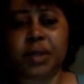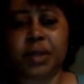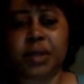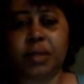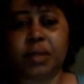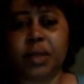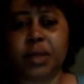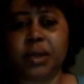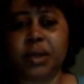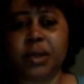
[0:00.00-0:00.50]
I
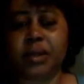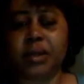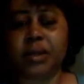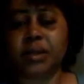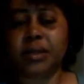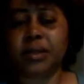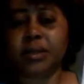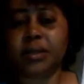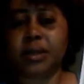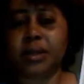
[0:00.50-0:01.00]
mean, it
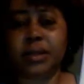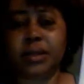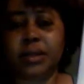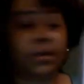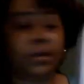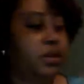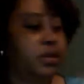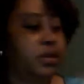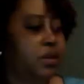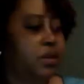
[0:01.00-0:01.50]
doesn't
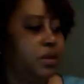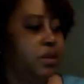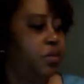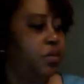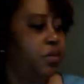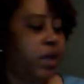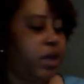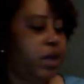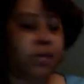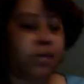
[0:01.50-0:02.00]
necessarily,
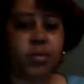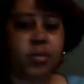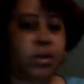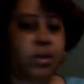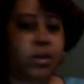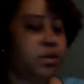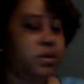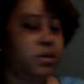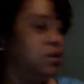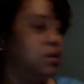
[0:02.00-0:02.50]
baby
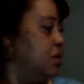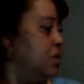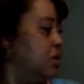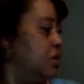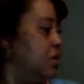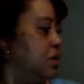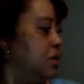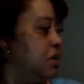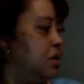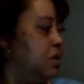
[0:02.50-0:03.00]
monitor
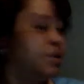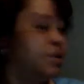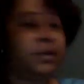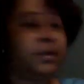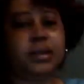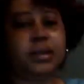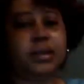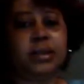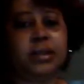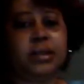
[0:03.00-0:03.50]
doesn't
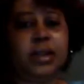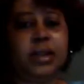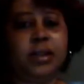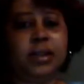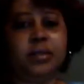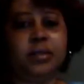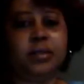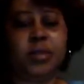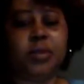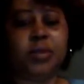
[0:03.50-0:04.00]
necessarily
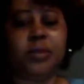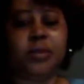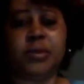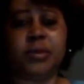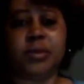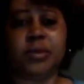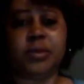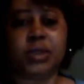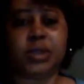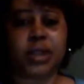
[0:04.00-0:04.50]
have to be for
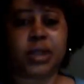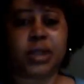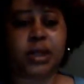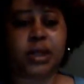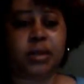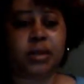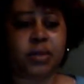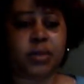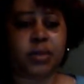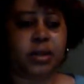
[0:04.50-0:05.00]
a
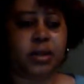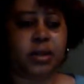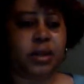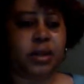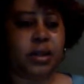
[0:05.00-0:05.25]
child, but